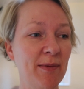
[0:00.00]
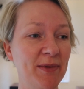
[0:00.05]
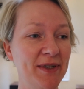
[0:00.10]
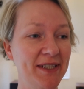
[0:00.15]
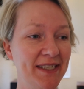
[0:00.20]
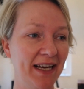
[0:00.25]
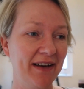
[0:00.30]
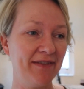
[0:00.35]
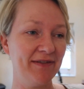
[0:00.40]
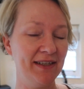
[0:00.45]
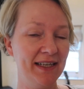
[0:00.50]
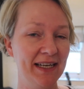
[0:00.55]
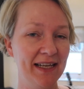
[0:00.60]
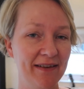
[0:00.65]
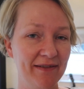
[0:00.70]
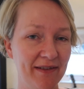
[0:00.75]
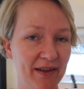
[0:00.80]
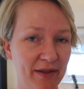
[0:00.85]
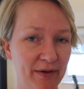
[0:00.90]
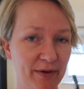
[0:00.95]
but
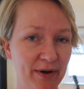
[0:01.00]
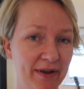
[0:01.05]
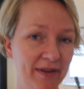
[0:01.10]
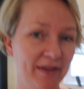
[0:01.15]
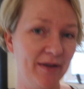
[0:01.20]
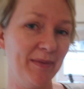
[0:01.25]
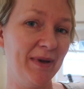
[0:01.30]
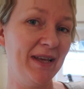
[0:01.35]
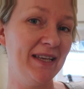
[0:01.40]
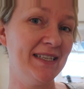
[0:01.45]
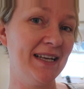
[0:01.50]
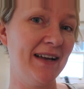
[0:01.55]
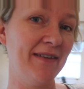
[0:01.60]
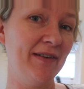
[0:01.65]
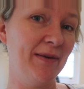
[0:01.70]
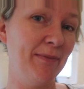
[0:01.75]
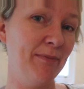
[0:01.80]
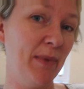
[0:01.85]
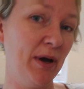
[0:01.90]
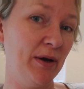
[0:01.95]
definitely of the three of them he's
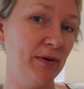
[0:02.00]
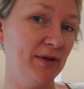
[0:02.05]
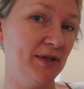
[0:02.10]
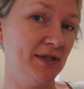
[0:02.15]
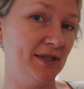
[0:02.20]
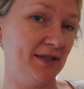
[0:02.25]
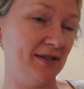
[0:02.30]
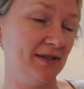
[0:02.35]
having more